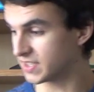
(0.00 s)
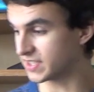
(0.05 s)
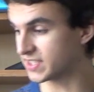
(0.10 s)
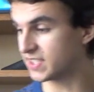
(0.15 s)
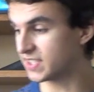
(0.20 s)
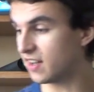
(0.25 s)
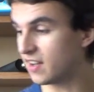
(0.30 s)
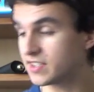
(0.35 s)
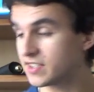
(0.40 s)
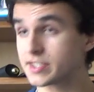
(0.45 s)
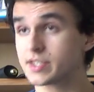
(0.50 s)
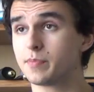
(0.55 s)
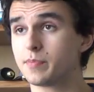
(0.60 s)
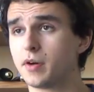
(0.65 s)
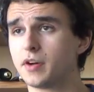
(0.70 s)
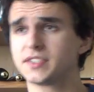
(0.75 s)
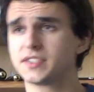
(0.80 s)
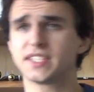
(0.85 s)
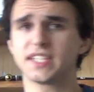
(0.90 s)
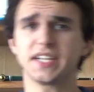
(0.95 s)
sides of the
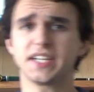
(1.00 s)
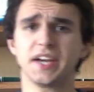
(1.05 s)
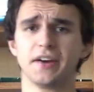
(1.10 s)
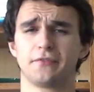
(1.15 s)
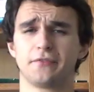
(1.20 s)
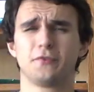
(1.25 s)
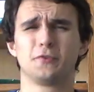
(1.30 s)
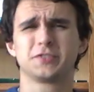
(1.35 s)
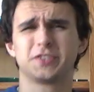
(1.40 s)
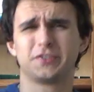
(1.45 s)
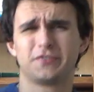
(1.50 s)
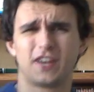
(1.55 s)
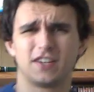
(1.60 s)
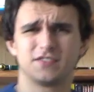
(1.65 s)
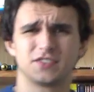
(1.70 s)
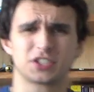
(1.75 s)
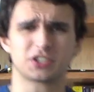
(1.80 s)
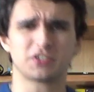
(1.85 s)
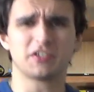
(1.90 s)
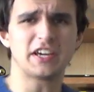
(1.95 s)
body, 45
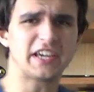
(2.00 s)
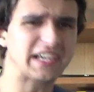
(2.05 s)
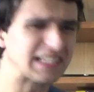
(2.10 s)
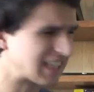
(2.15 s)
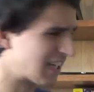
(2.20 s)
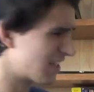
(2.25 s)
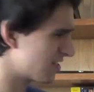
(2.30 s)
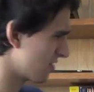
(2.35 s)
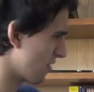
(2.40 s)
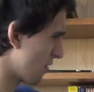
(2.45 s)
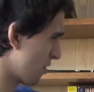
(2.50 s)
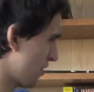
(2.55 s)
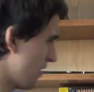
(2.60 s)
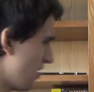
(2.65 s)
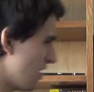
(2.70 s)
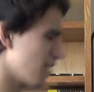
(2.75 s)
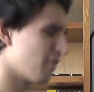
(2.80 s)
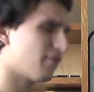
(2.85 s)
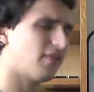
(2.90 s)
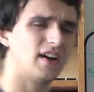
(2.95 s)
degrees,
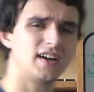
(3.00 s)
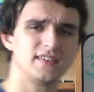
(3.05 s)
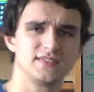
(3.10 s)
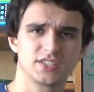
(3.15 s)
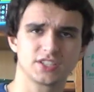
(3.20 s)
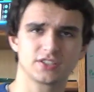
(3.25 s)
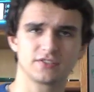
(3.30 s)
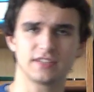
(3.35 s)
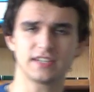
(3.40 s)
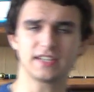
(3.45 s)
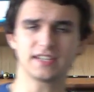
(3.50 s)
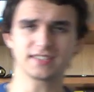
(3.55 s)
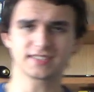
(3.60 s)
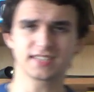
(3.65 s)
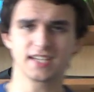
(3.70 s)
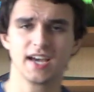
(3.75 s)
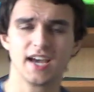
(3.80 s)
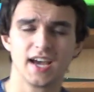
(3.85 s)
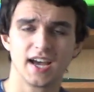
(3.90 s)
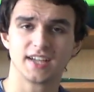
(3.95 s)
135
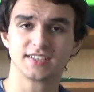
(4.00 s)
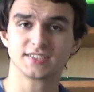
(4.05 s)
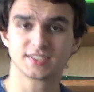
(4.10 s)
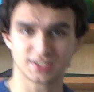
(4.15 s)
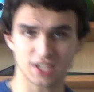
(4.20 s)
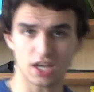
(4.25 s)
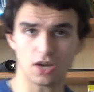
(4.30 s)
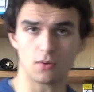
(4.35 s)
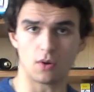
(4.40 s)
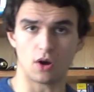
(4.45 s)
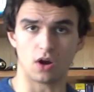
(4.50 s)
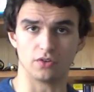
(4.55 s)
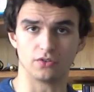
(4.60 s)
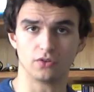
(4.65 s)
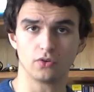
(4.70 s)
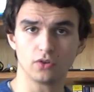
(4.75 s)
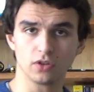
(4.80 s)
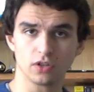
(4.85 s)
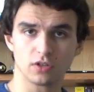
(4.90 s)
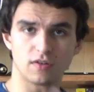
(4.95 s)
degrees, and so on,
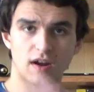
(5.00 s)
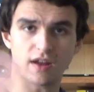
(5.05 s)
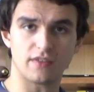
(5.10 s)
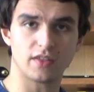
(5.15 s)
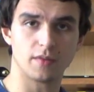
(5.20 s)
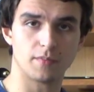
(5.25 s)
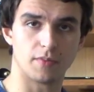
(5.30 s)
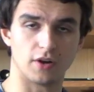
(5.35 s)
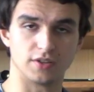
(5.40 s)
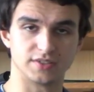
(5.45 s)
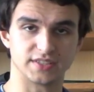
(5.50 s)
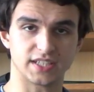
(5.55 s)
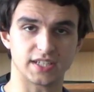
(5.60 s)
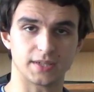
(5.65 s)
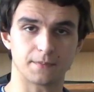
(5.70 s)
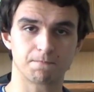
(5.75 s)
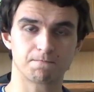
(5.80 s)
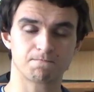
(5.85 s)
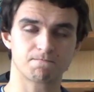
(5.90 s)
all around the body.